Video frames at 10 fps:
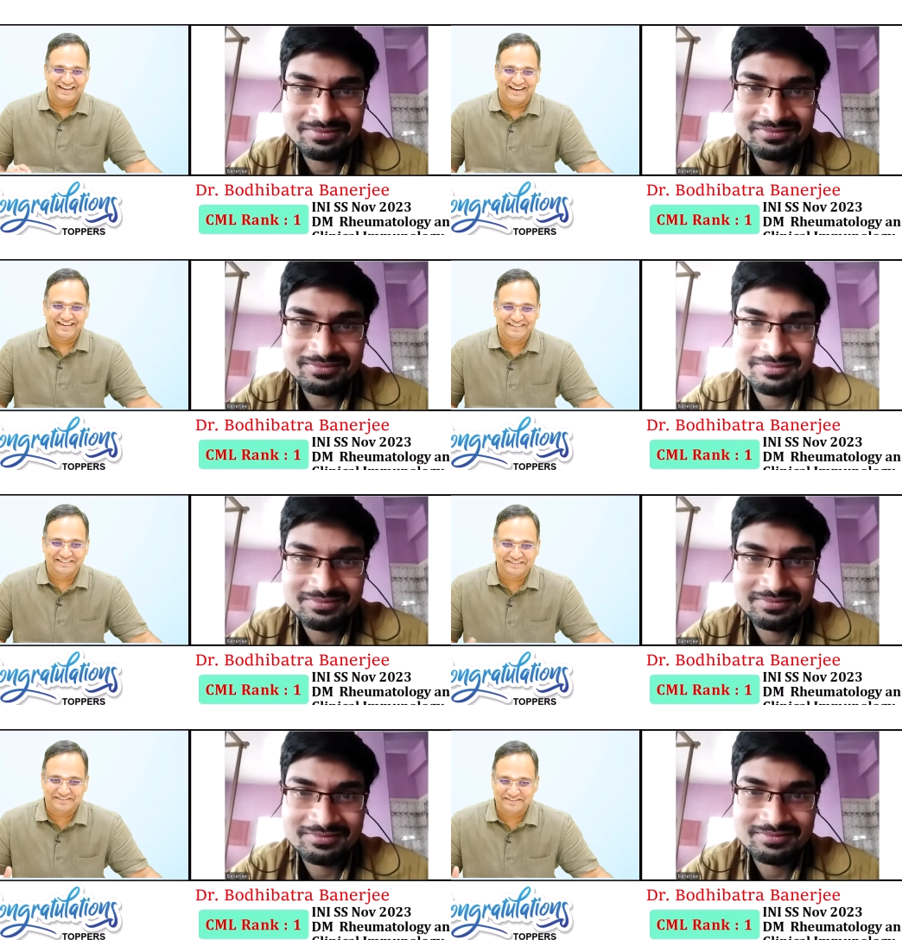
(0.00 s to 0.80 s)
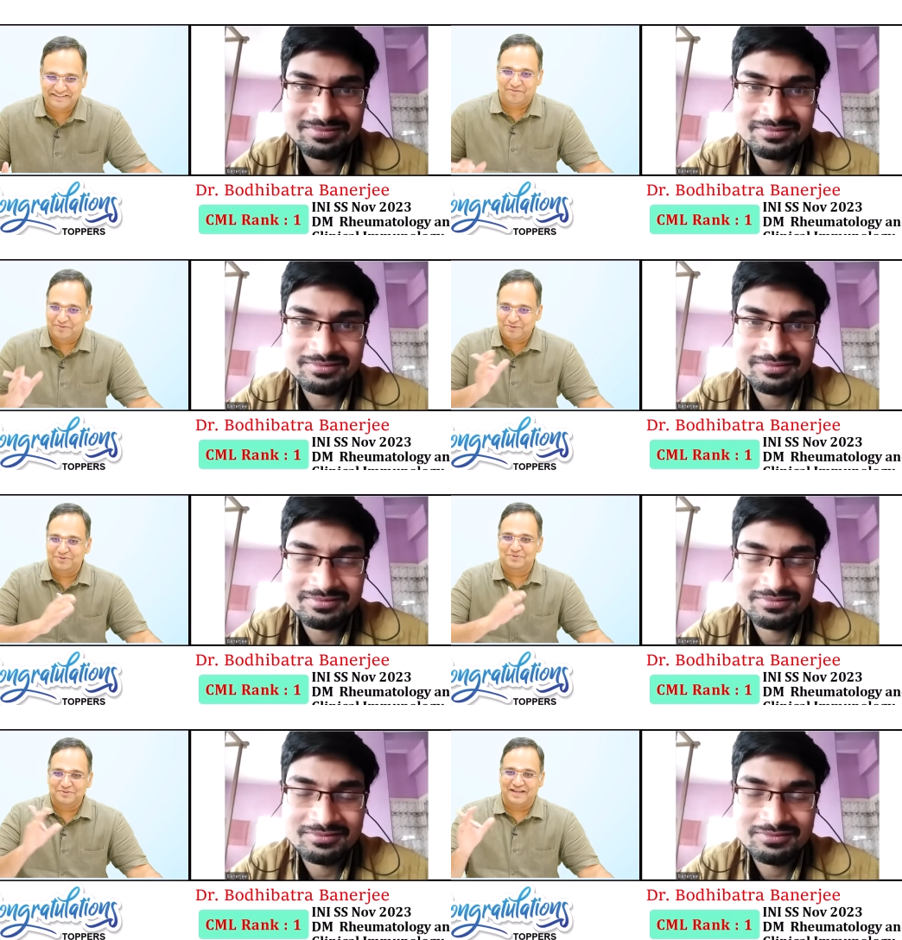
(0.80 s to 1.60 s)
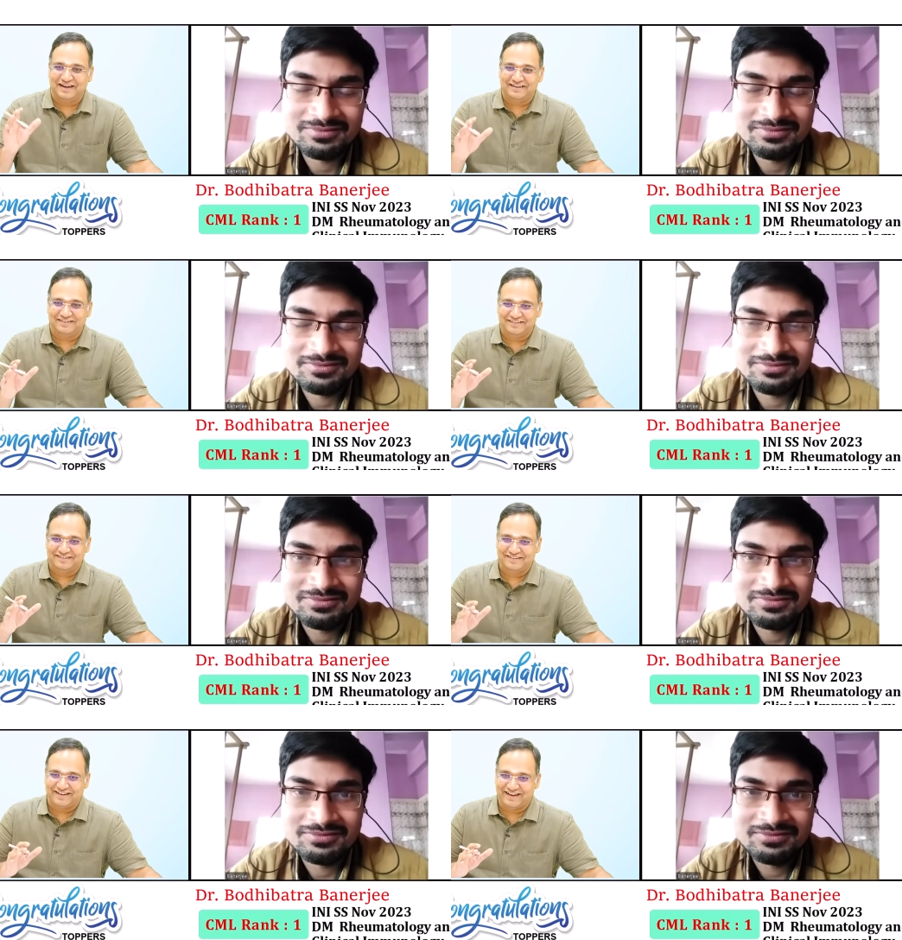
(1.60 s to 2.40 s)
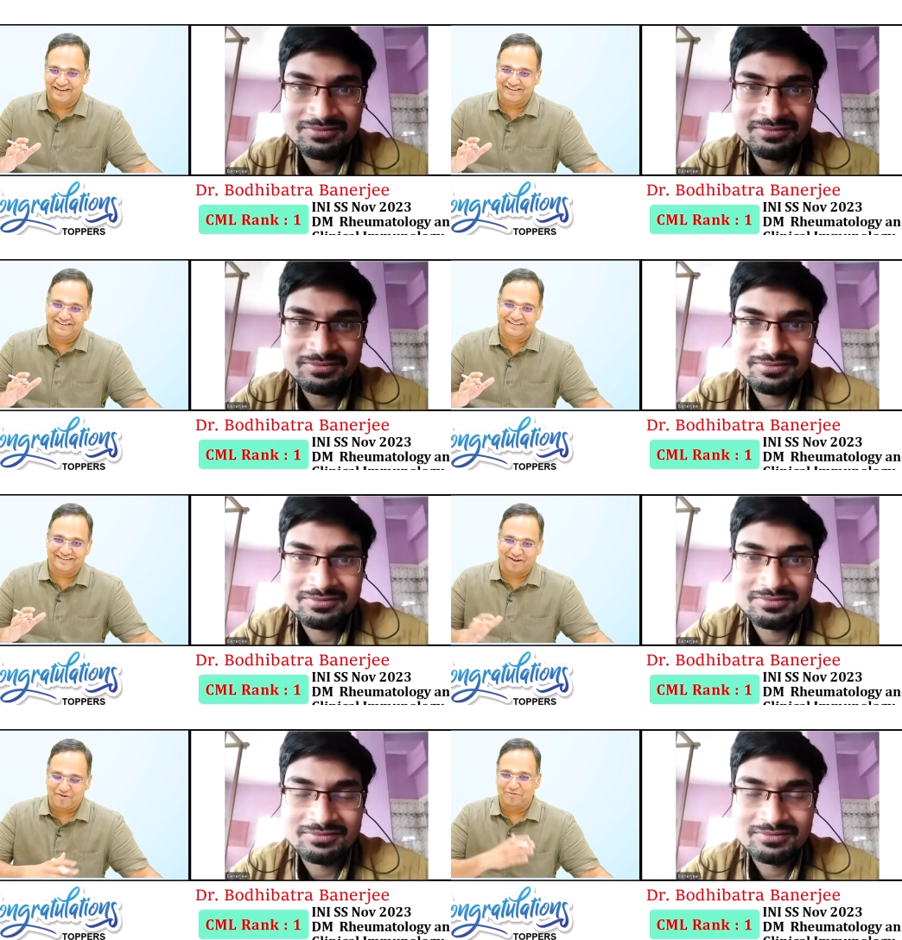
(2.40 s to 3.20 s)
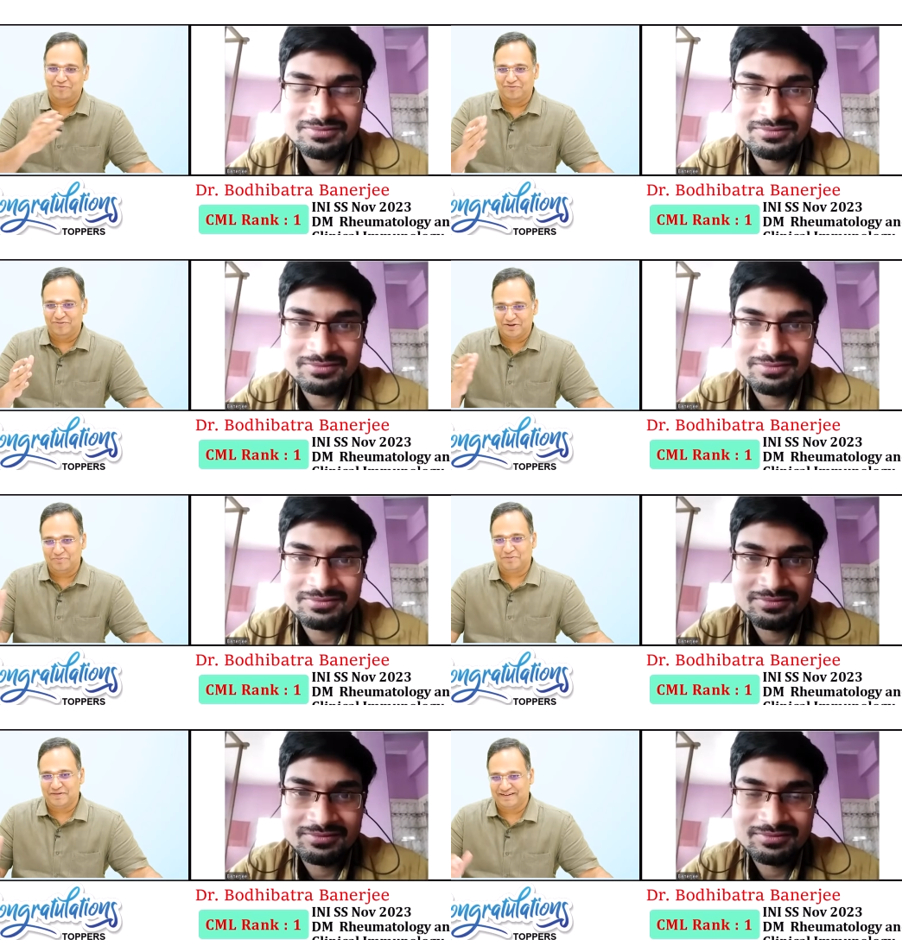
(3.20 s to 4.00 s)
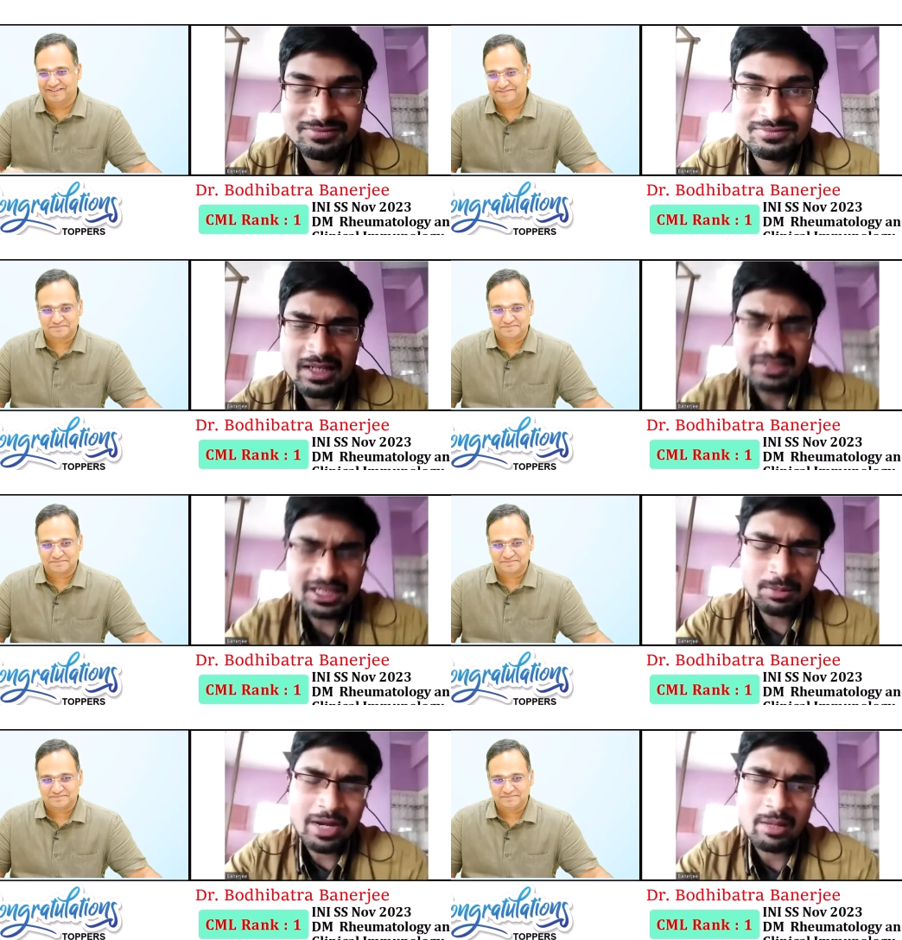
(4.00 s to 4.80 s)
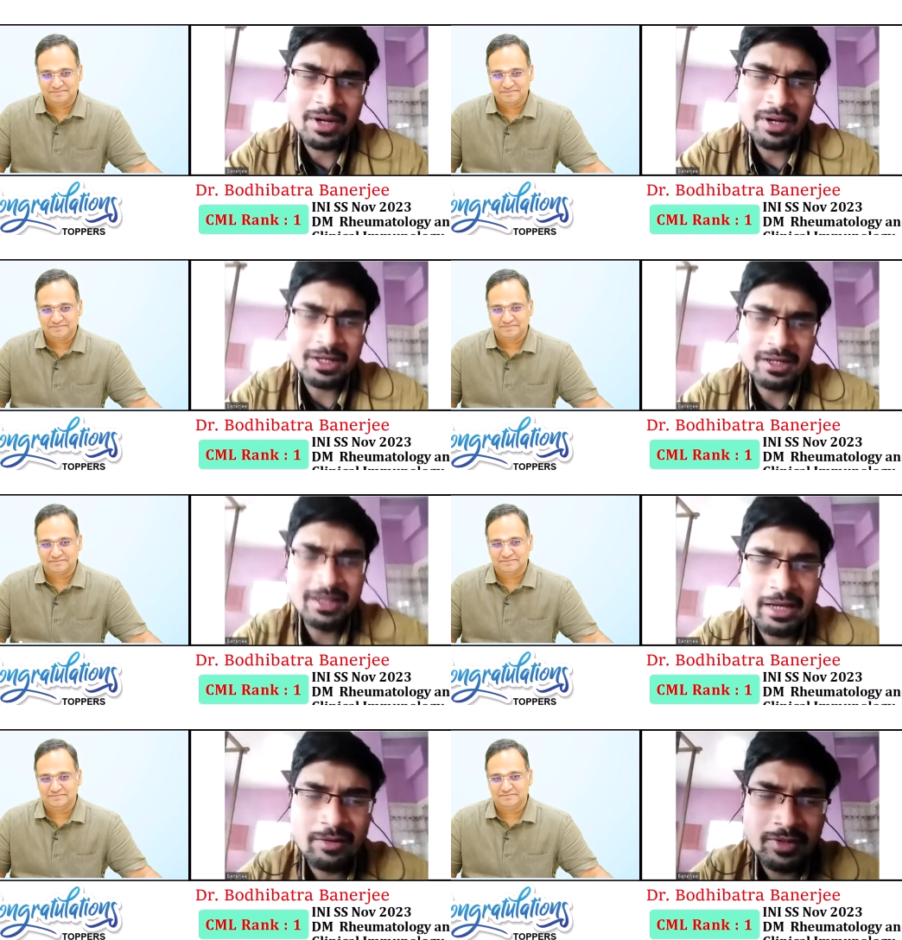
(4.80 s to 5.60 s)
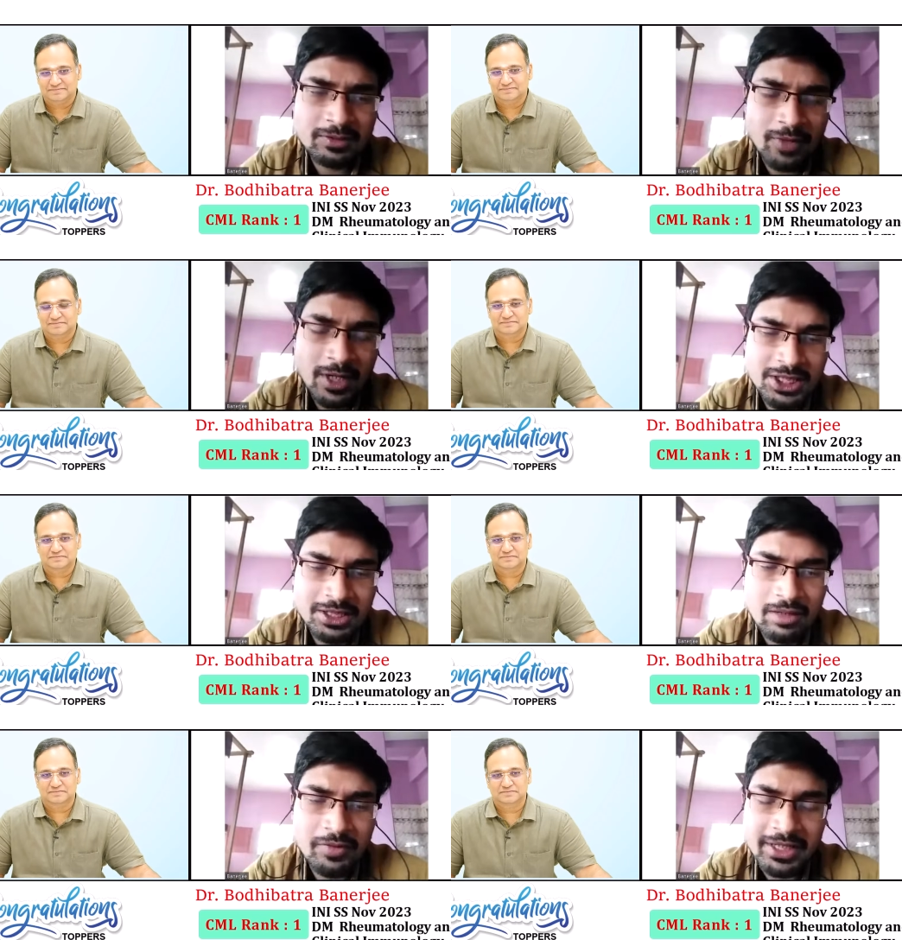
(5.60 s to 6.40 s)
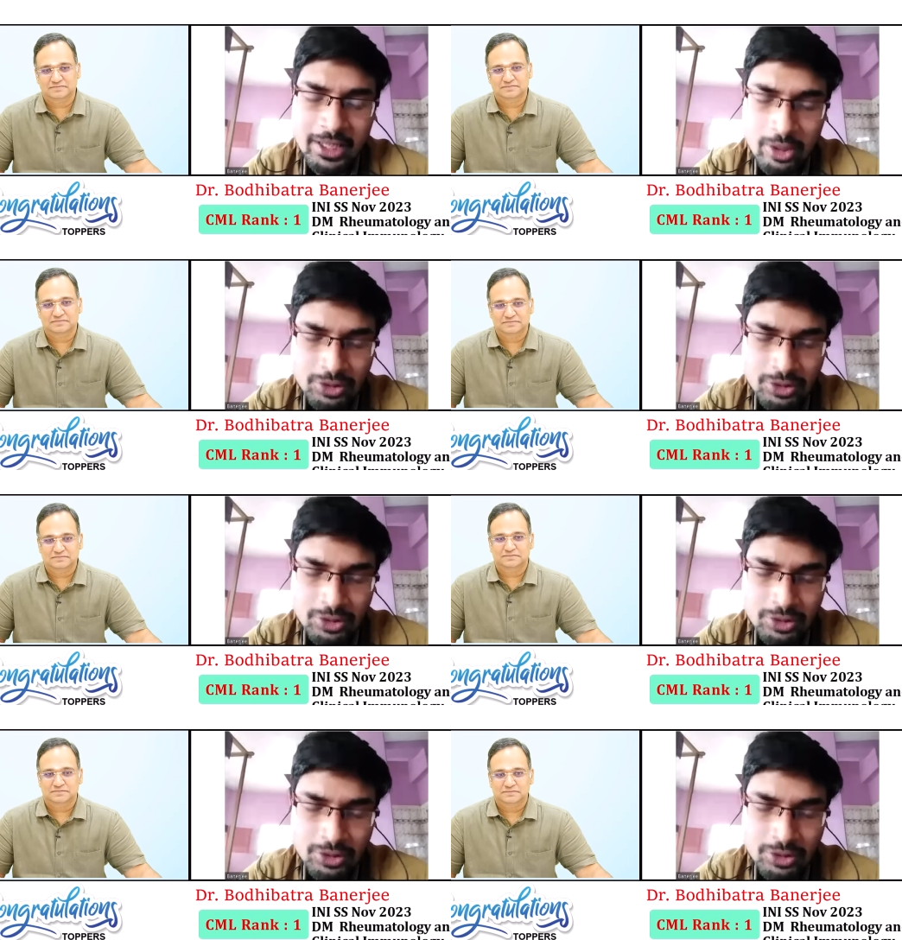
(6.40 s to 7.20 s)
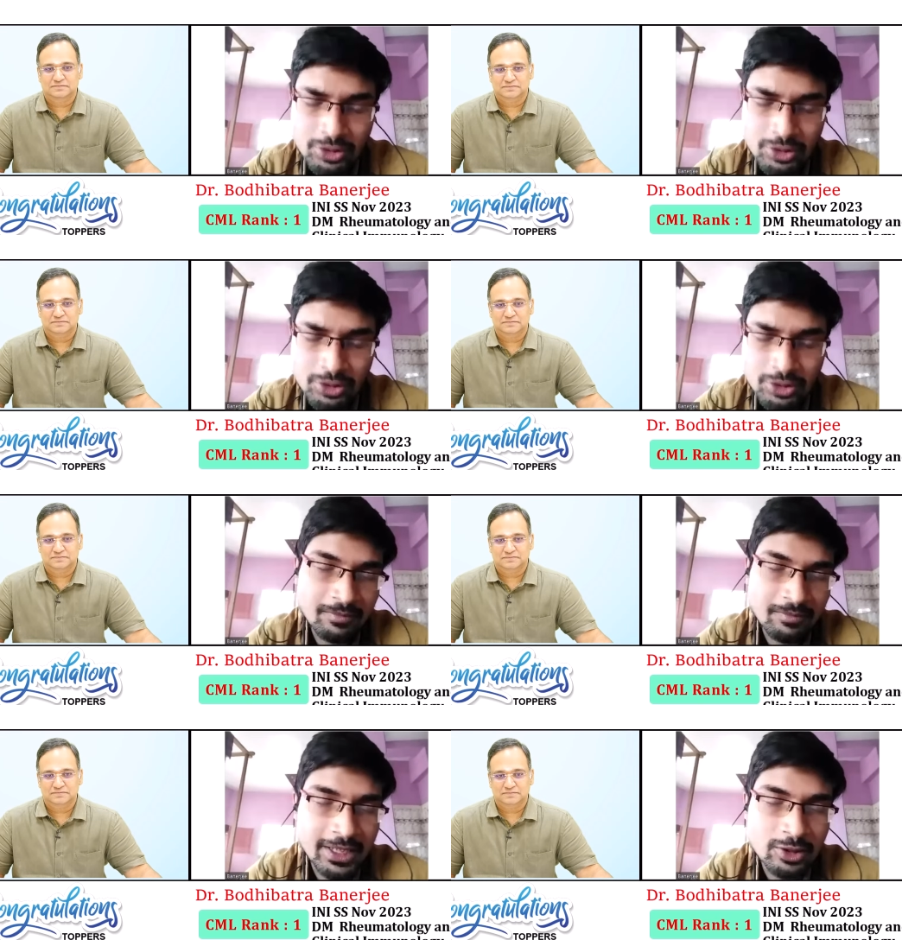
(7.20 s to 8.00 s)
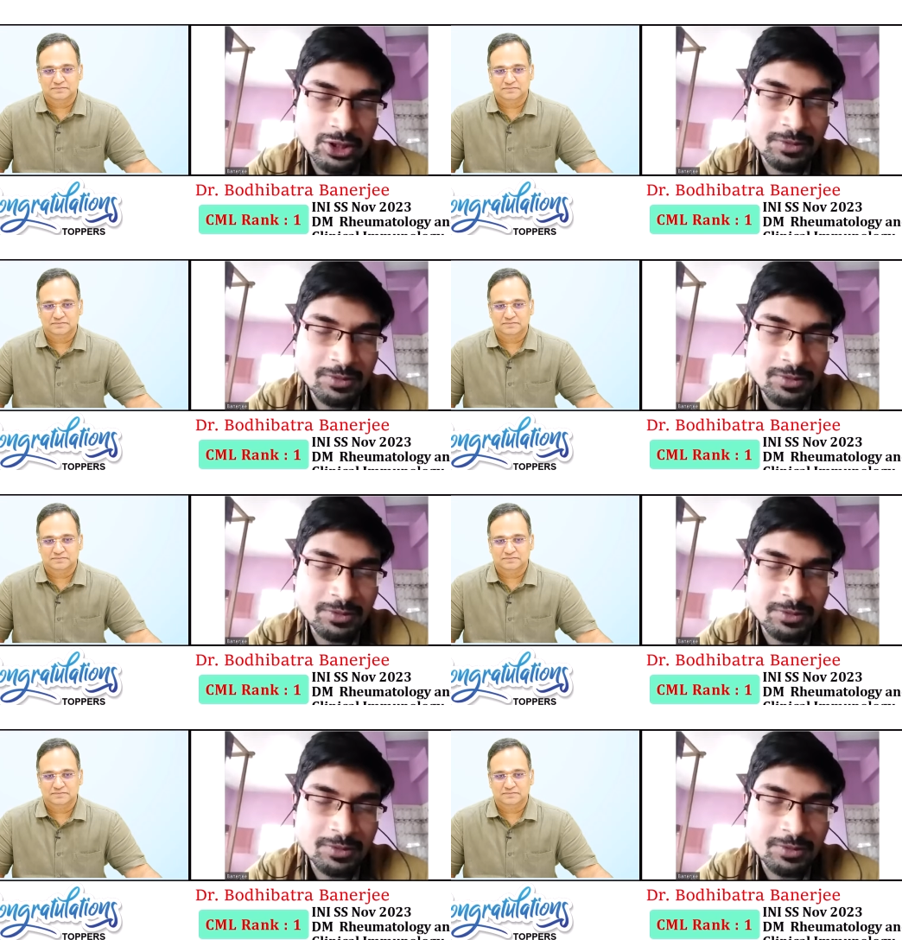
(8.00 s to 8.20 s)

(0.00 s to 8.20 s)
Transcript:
Speaker 1: And uh, to do that and uh, how were you preparing?
Speaker 2: Sir, primarily I was watching the videos, the videos of